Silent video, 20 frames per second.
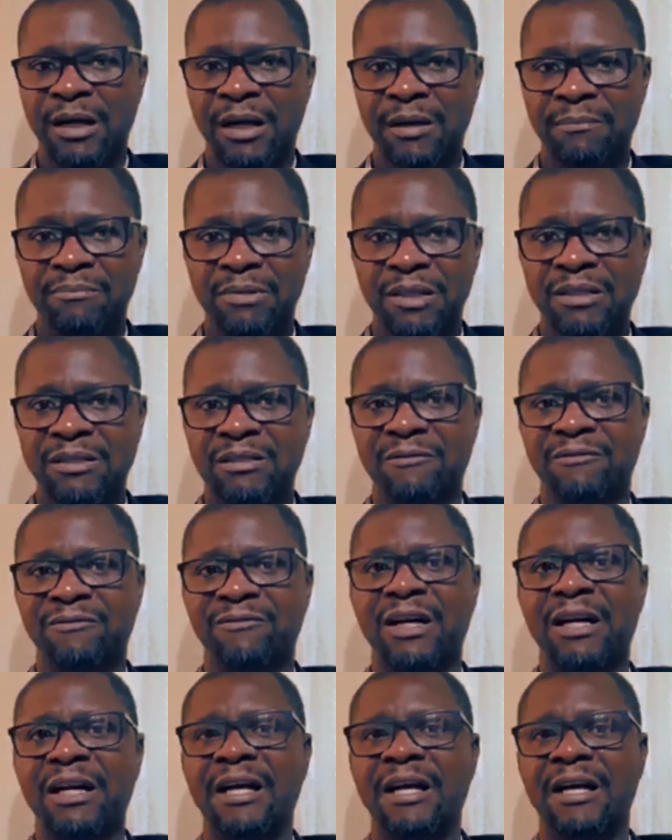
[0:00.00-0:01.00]
on our Blaze
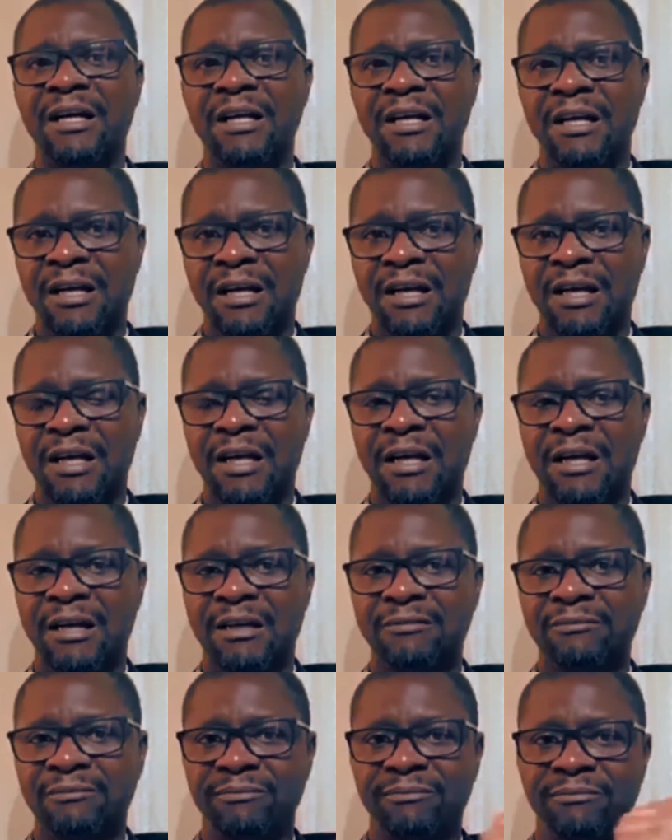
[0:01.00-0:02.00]
and Fire
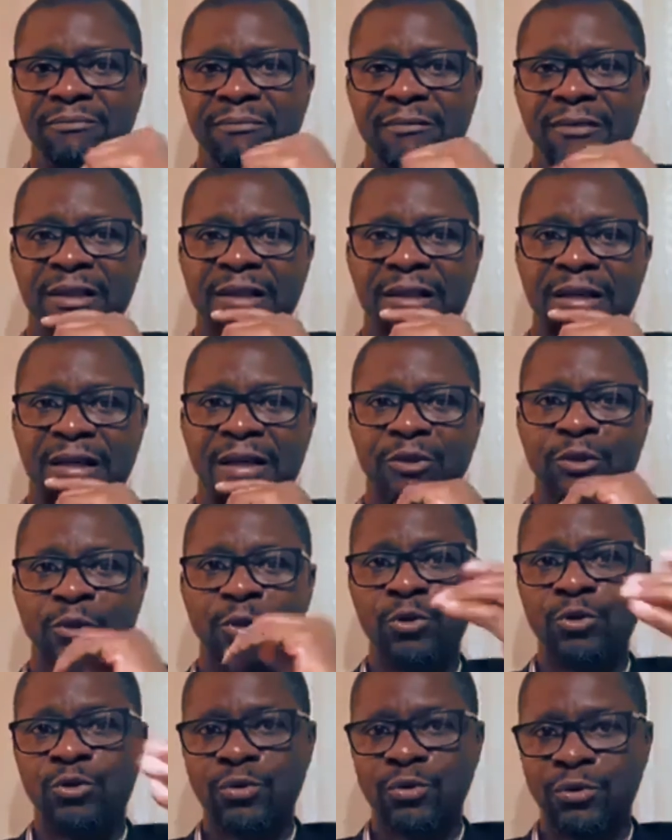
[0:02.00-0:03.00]
um, uh,
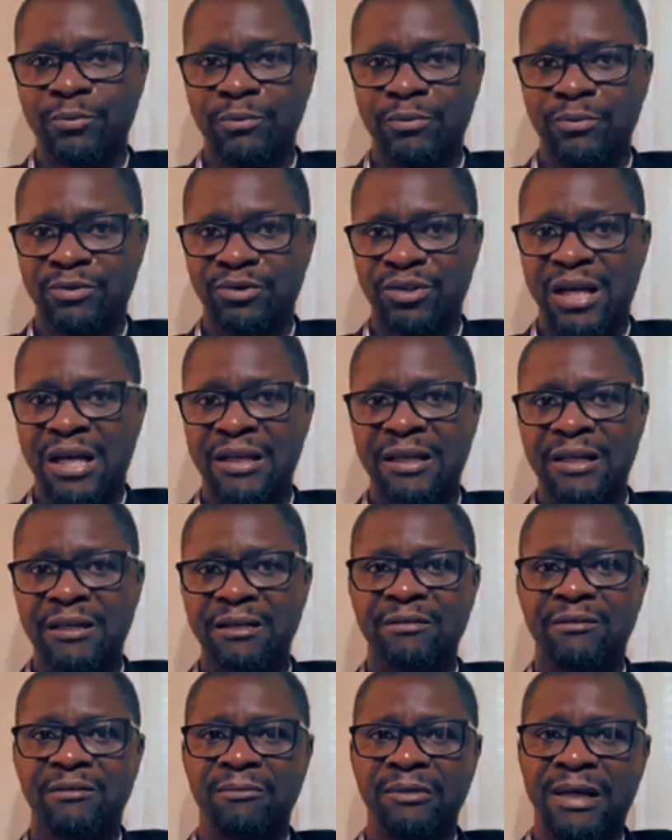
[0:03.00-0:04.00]
YouTube
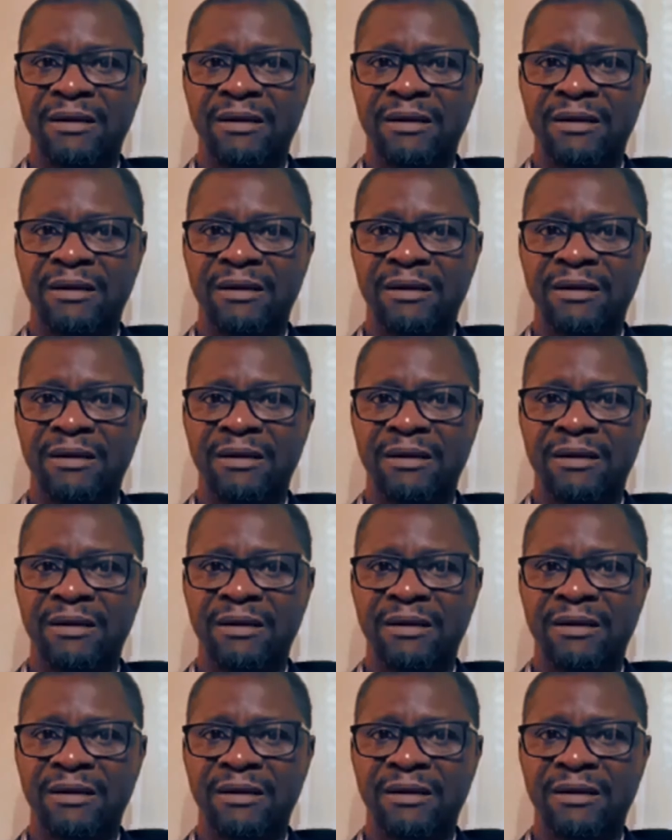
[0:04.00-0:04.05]
channel.